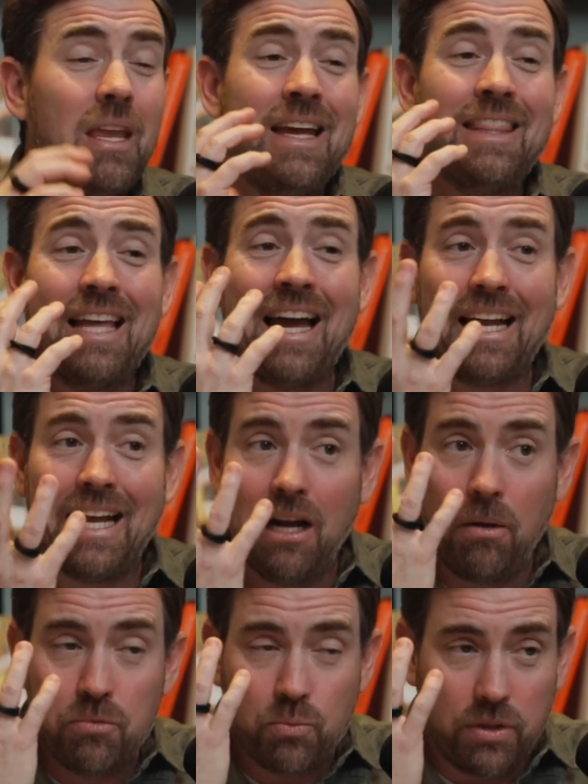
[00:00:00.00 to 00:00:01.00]
And that
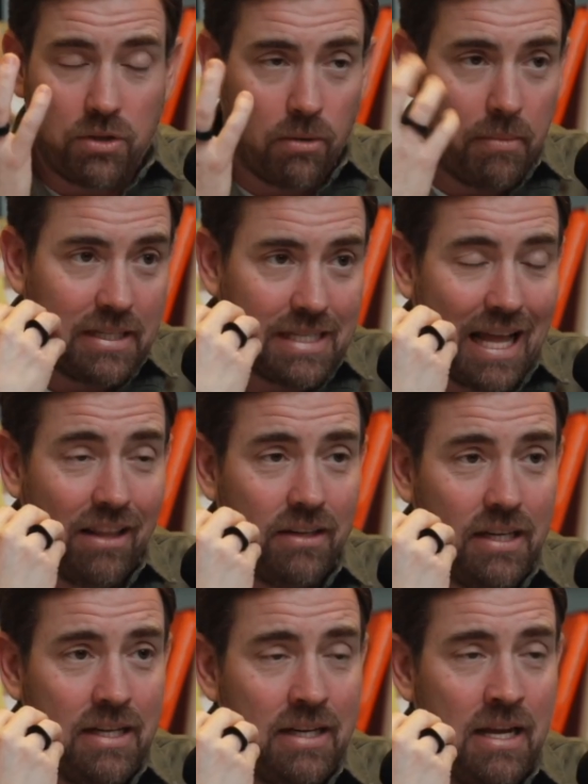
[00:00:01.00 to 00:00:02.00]
helps with your
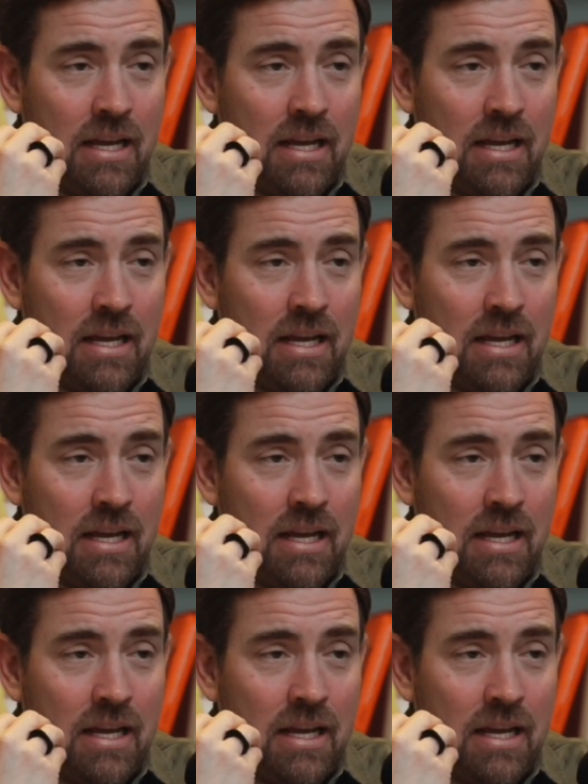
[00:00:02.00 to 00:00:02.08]
mentality.